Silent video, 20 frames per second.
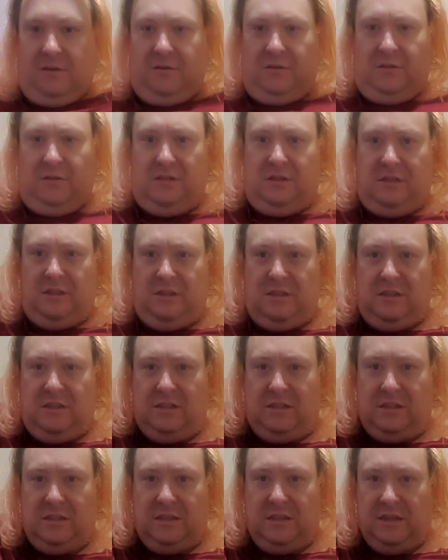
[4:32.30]

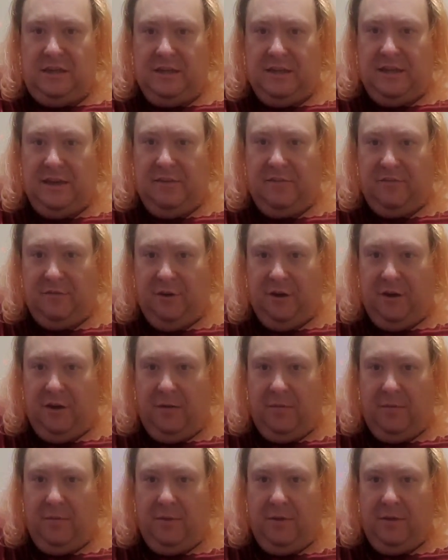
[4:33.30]
Ugh, get that in
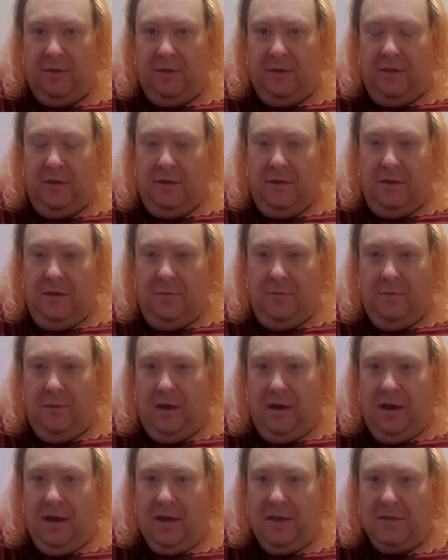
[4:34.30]
frame.
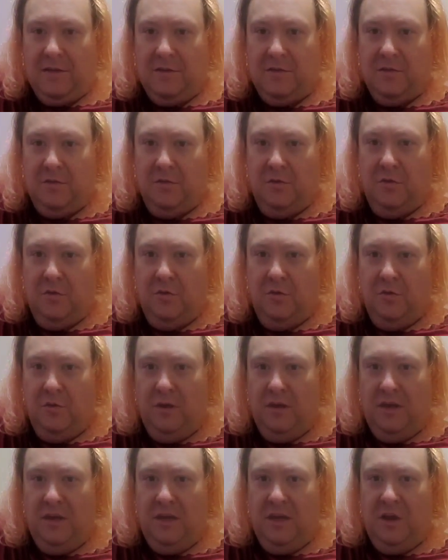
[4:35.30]
My
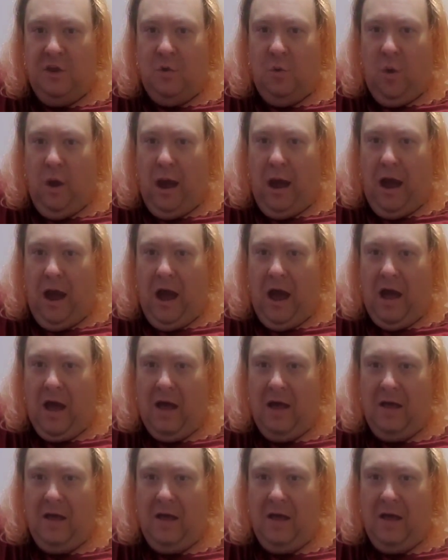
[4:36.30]
Zulu Ilkwa